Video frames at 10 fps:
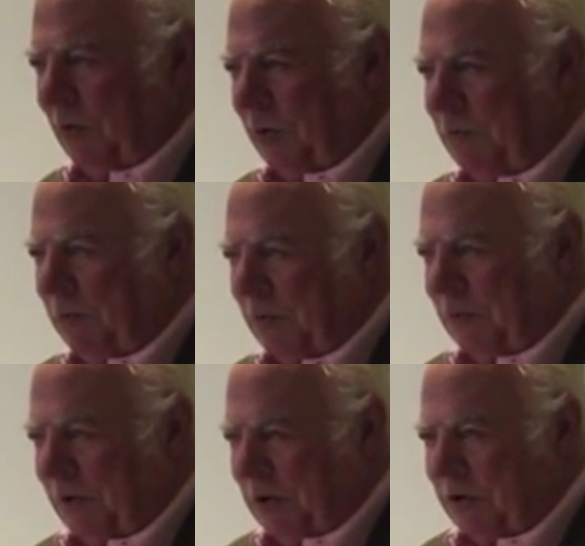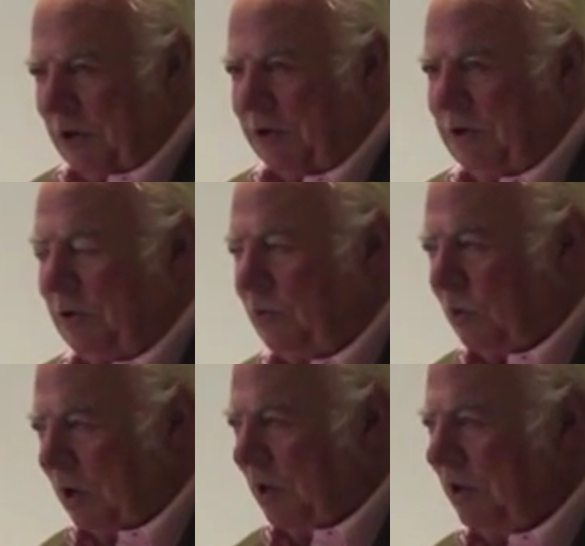We conducted
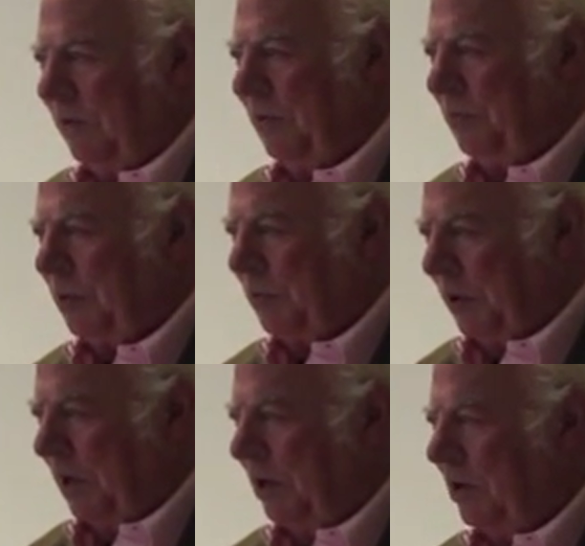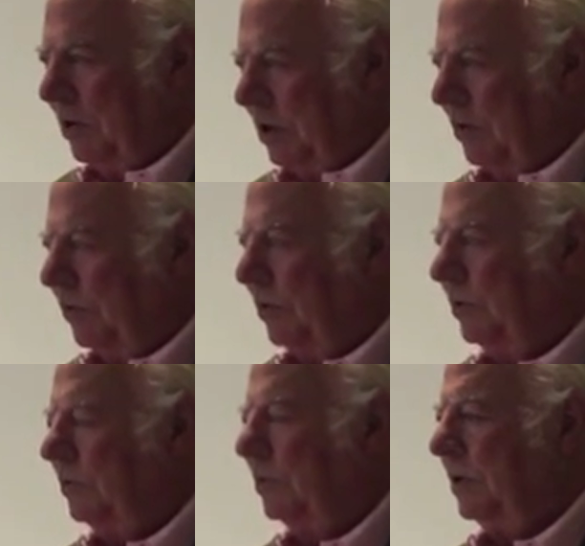well-prepared
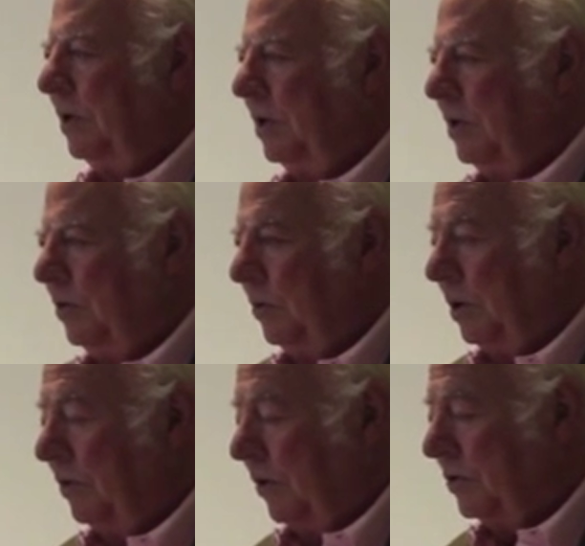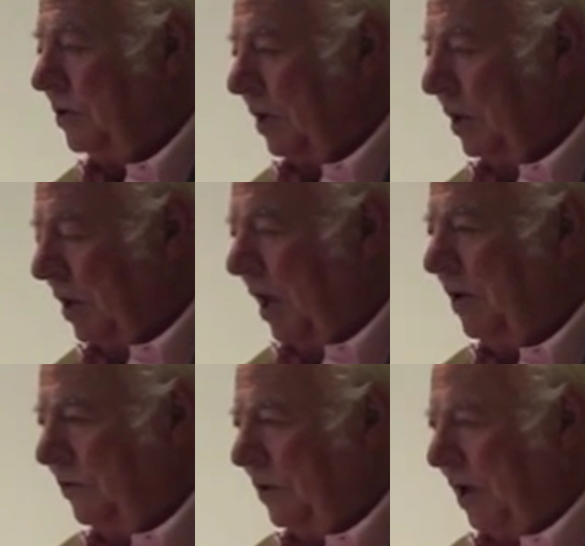interviews. We invested a lot
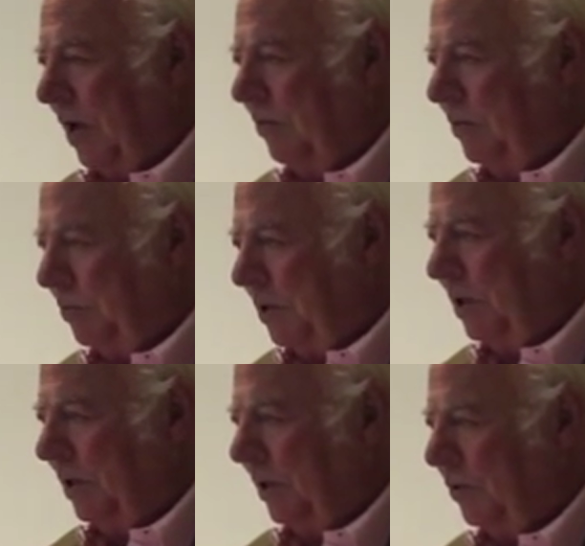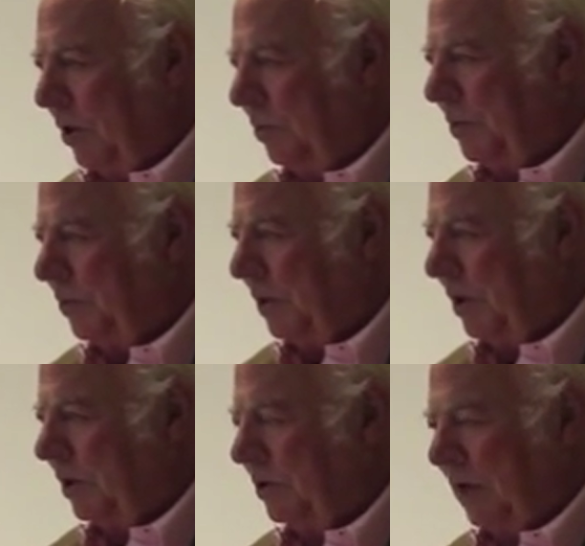of time in being
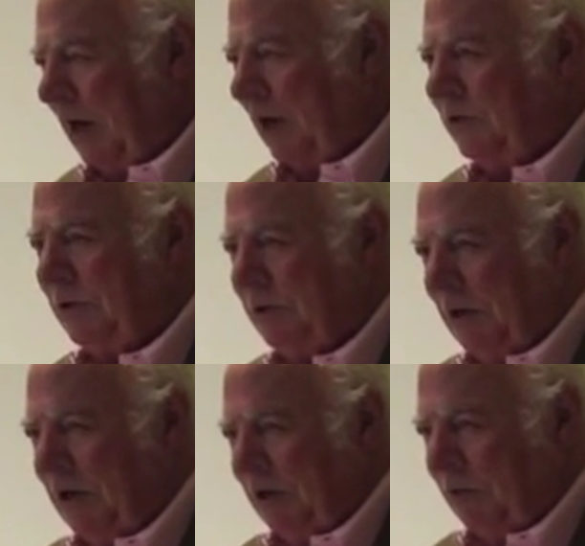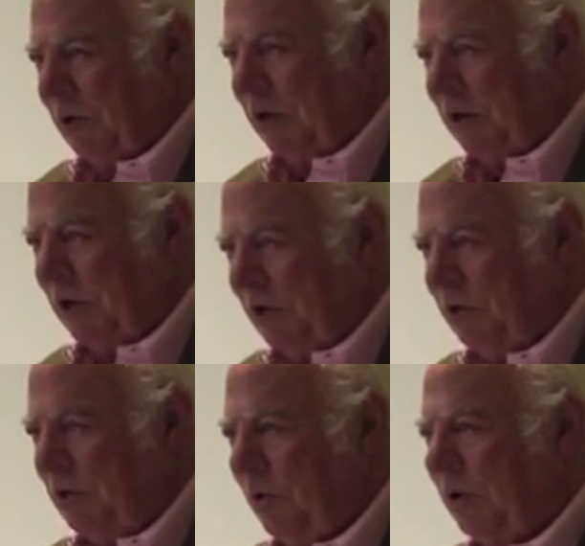well-prepared to ask really
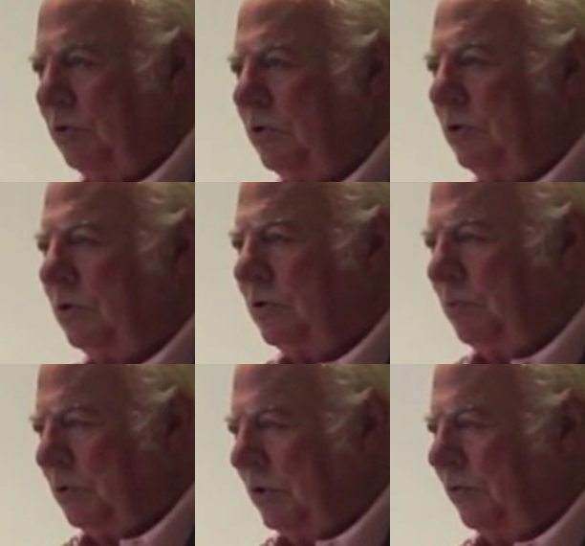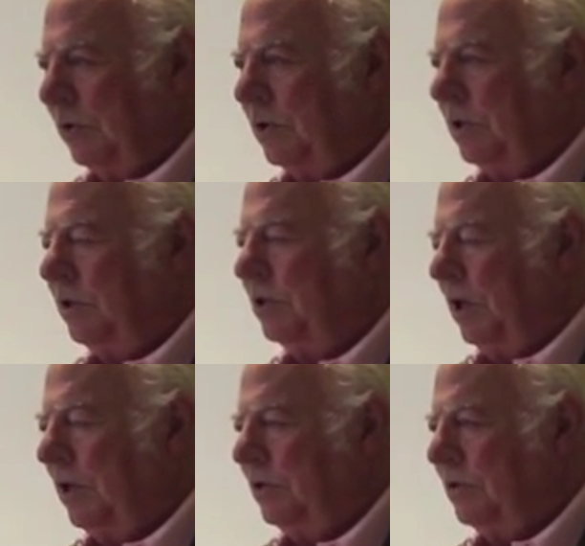good questions specific to each
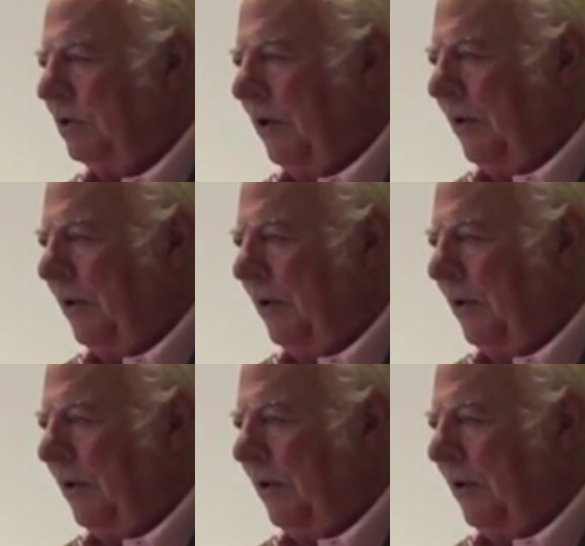case.